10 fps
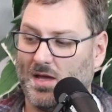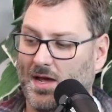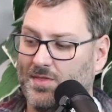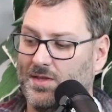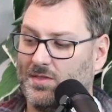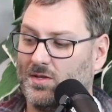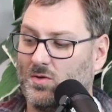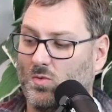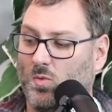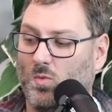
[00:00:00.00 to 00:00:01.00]
I think the
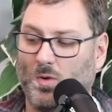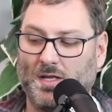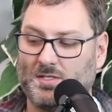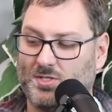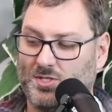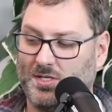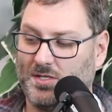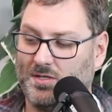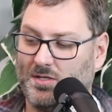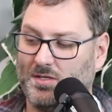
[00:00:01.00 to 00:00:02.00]

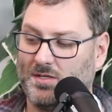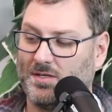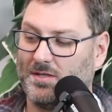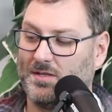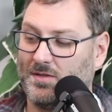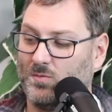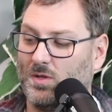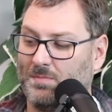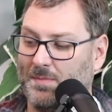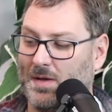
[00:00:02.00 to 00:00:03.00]
question,
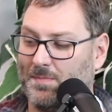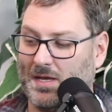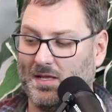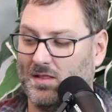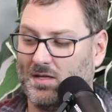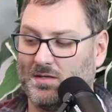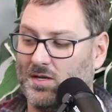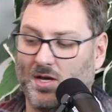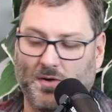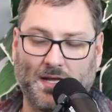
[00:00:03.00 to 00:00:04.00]
will it be bought by Elon?
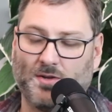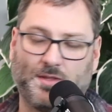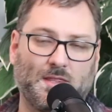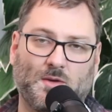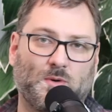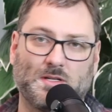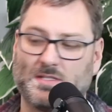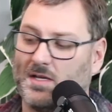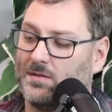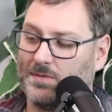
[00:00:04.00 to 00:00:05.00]
No, I don't think they want to
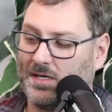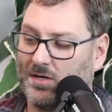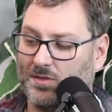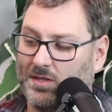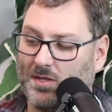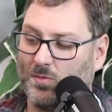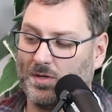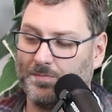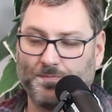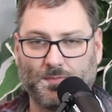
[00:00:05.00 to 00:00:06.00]
sell, and I don't think they
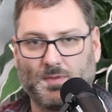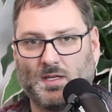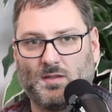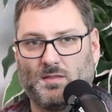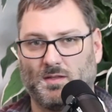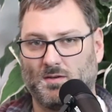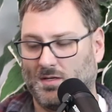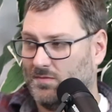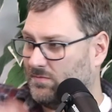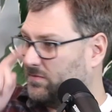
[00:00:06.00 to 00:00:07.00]
will. They don't
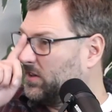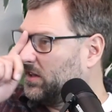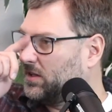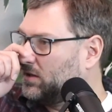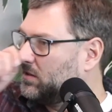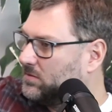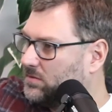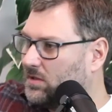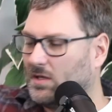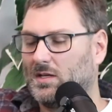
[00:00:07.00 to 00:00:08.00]
have really,
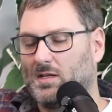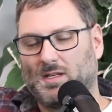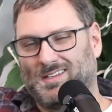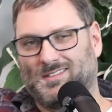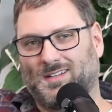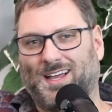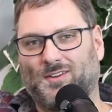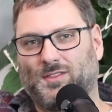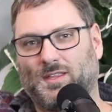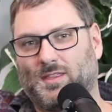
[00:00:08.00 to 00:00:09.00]
I
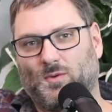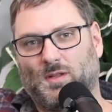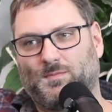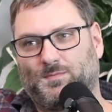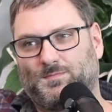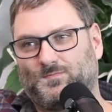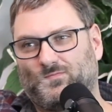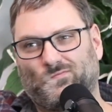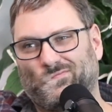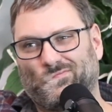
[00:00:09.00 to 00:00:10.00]
don't think they will,
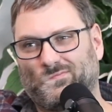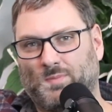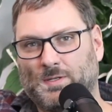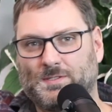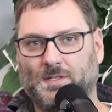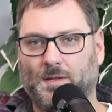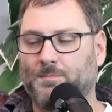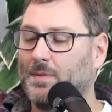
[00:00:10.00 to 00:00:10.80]
personally.